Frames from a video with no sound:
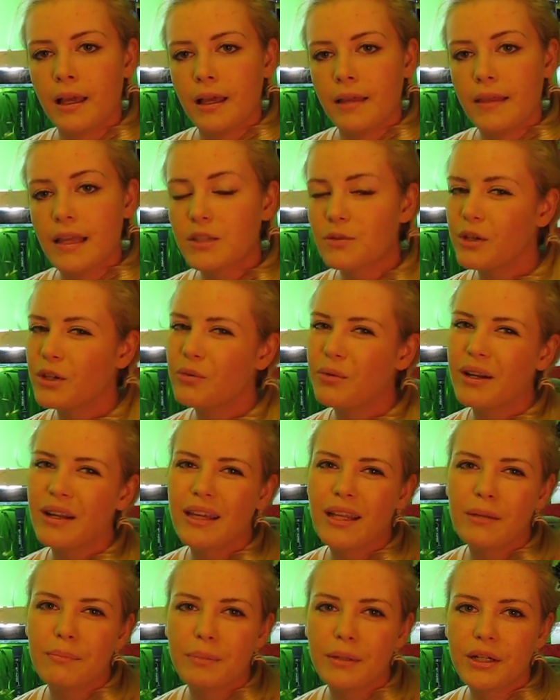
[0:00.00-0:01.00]
That's why you want to
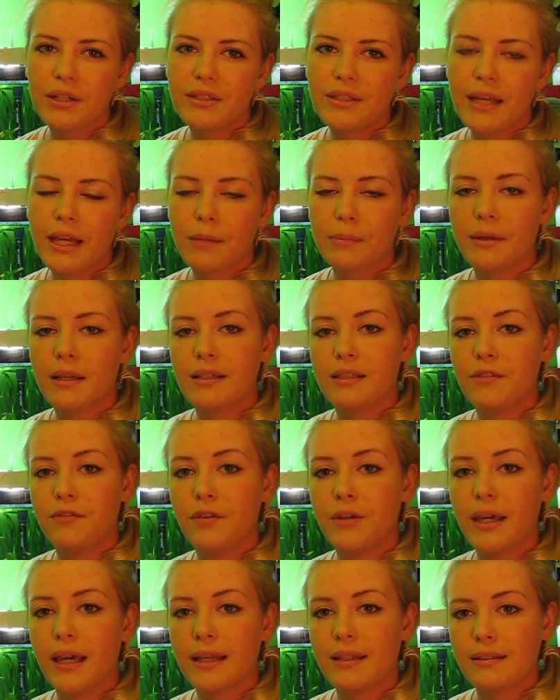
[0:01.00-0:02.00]
get a bigger tank, because if
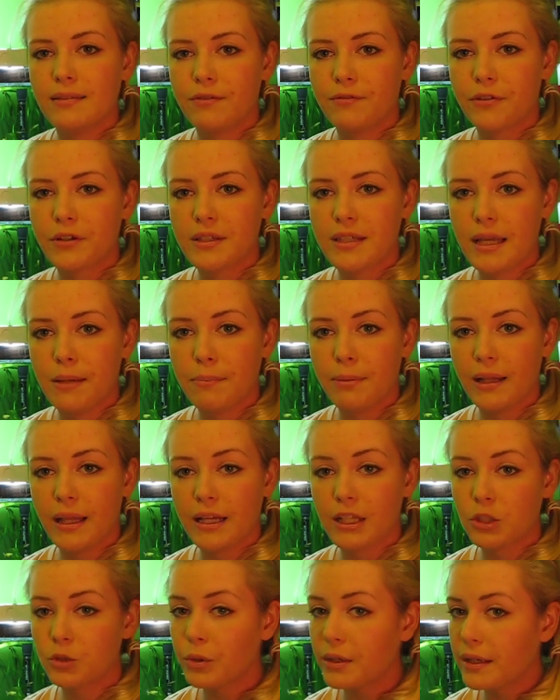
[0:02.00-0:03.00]
you get, for example,
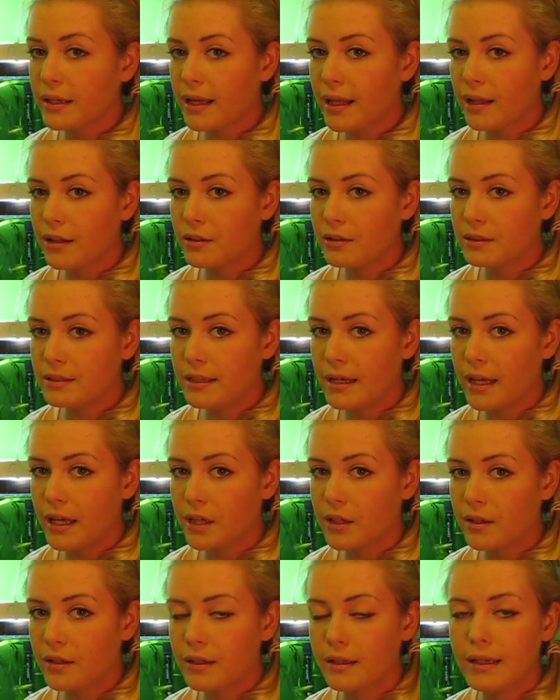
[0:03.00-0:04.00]
like a 20-gallon
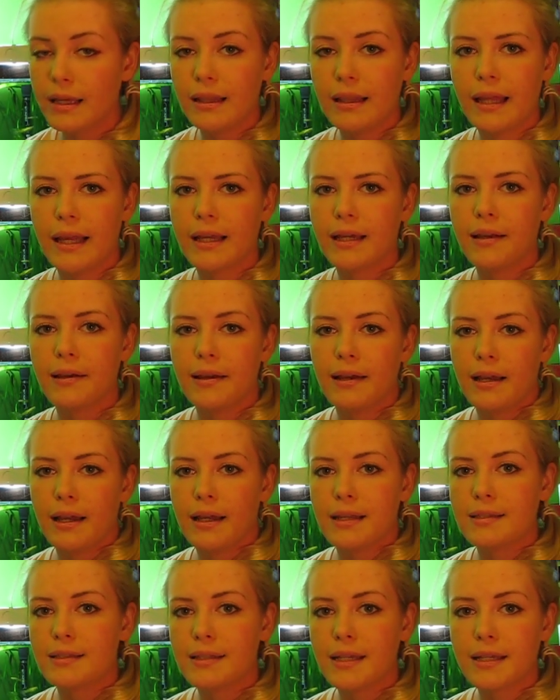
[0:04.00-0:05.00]
tank, you can get like
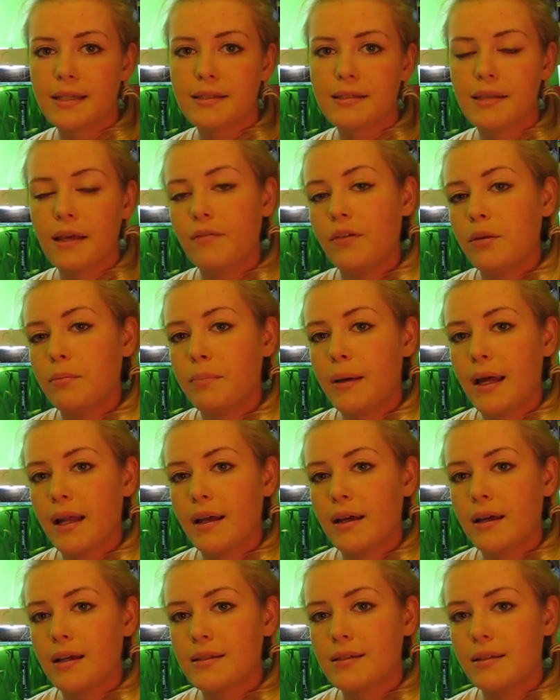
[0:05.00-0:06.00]
6, 7
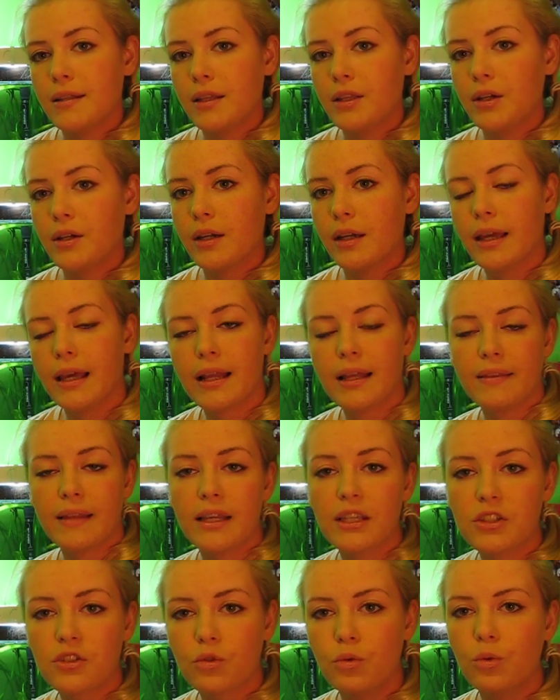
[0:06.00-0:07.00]
bettas, and then you could get a
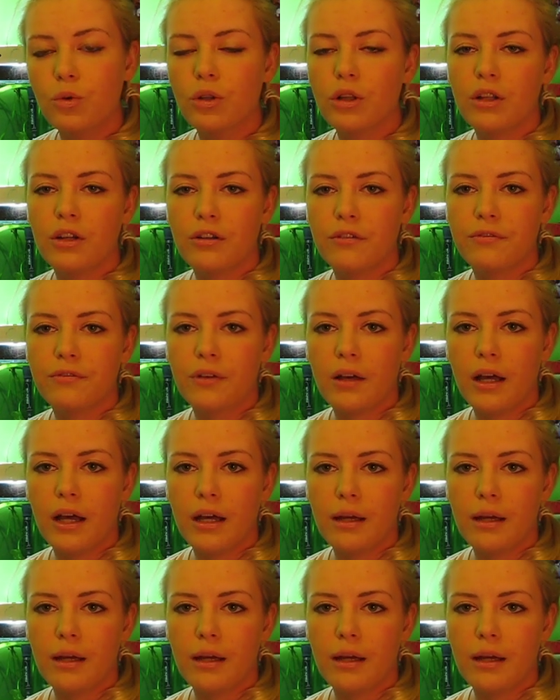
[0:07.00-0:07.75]
nice school of